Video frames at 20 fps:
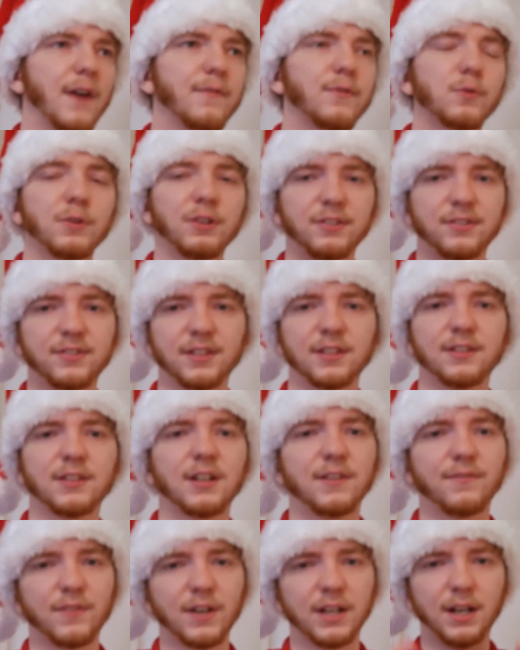I've always said
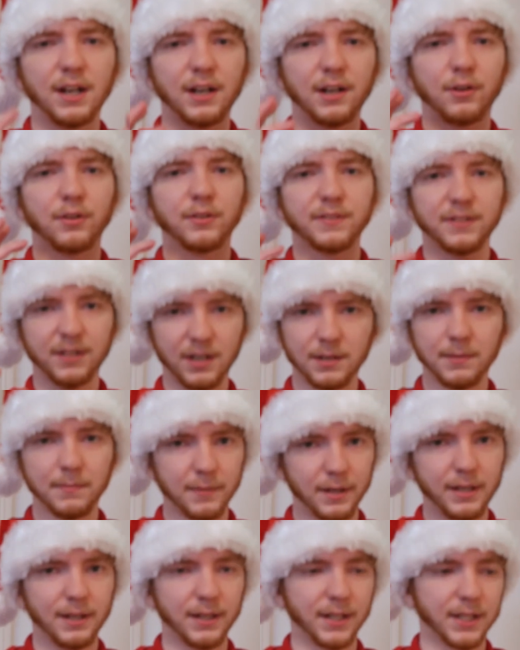that if I got a ton of
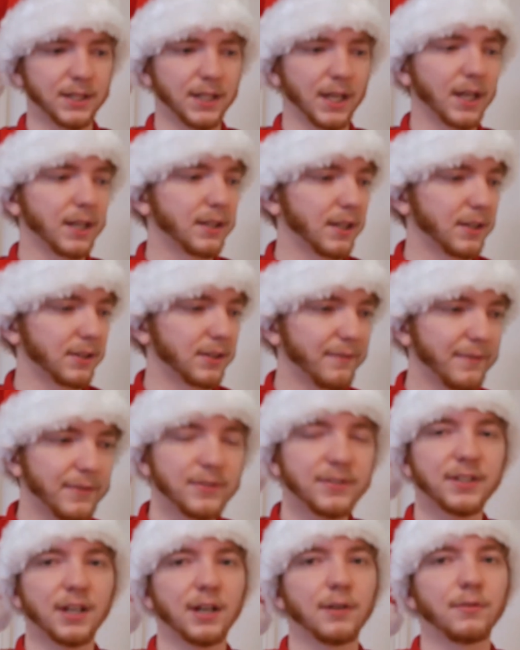money like that, that the
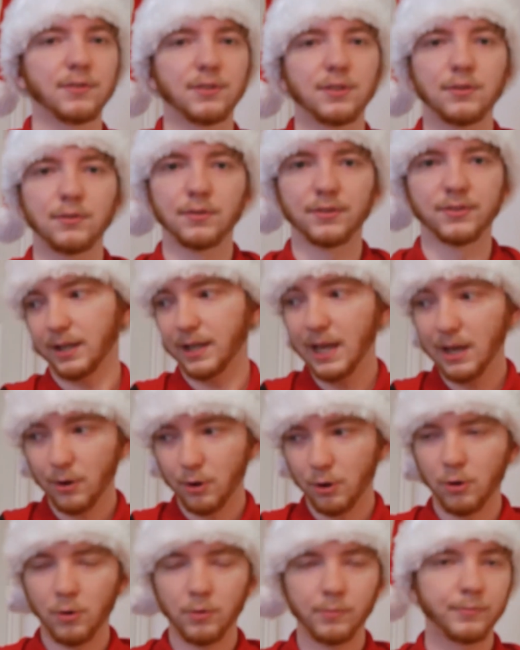first thing I would do is get
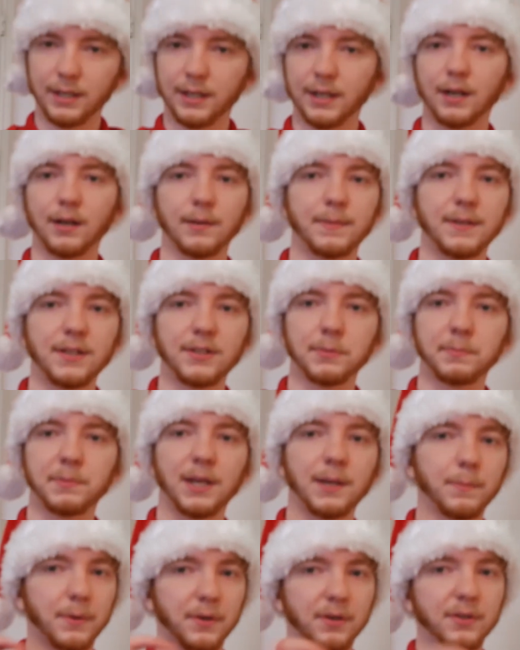home, get out a piece of
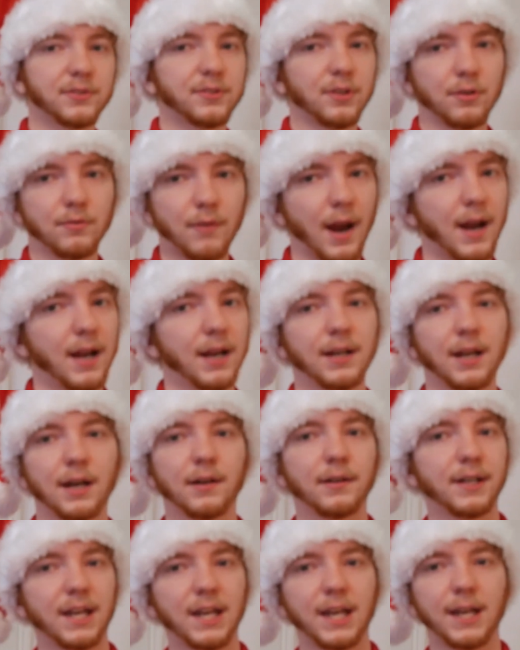paper and start writing
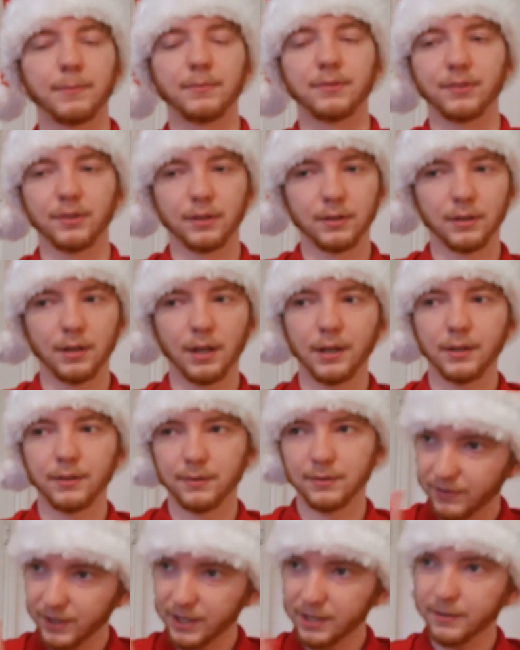down names
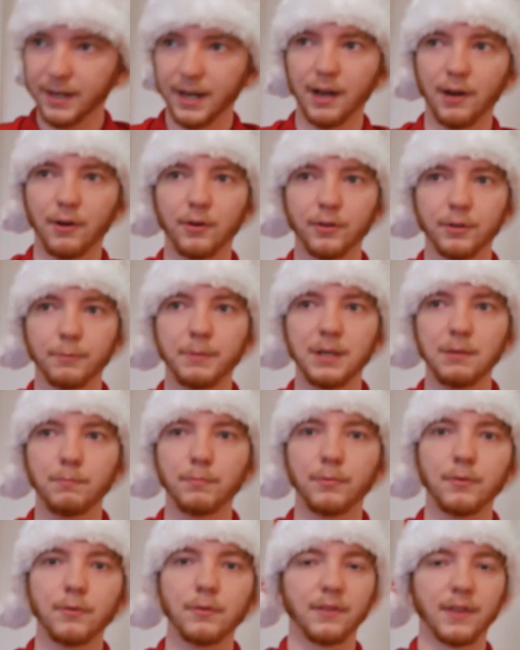and figuring out all the
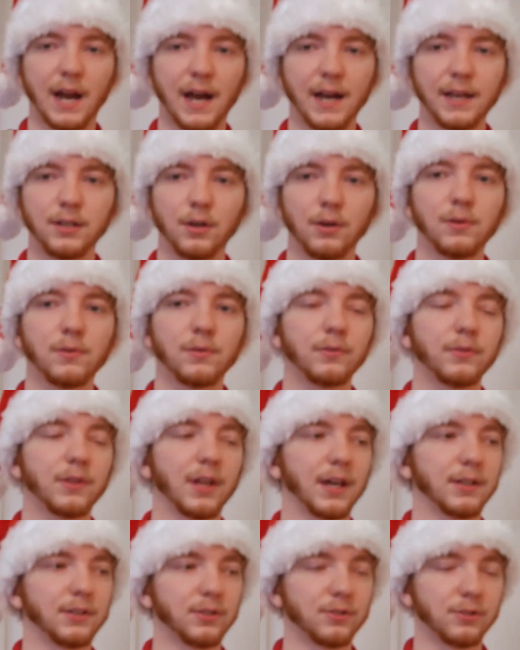people that I know
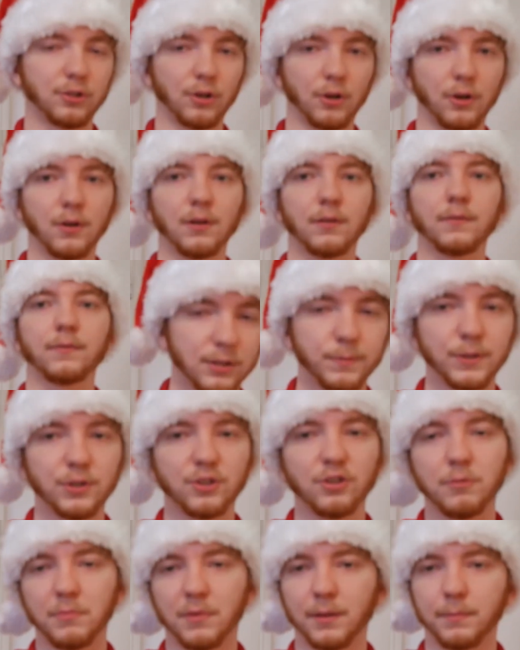that deserve,
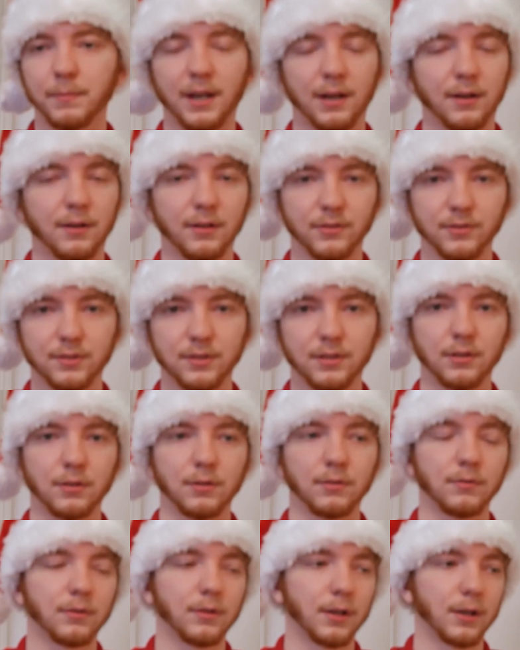especially my parents, you
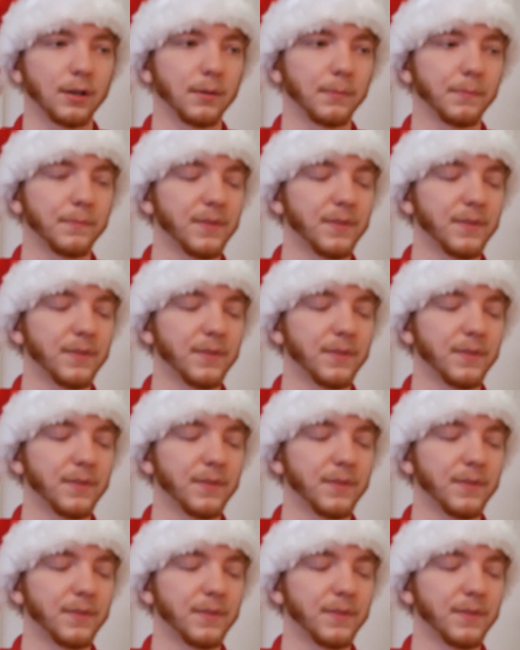know,